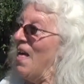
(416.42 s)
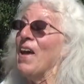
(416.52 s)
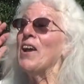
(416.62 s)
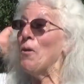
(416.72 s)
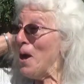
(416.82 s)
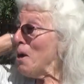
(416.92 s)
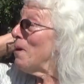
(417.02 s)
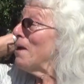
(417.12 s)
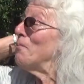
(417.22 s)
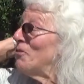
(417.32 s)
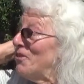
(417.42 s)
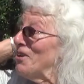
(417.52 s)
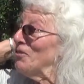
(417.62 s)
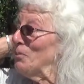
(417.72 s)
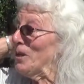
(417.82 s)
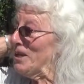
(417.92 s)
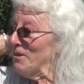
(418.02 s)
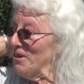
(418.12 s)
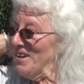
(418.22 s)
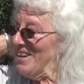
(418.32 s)
They go out by themselves, believe it
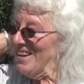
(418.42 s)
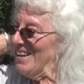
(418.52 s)
or not.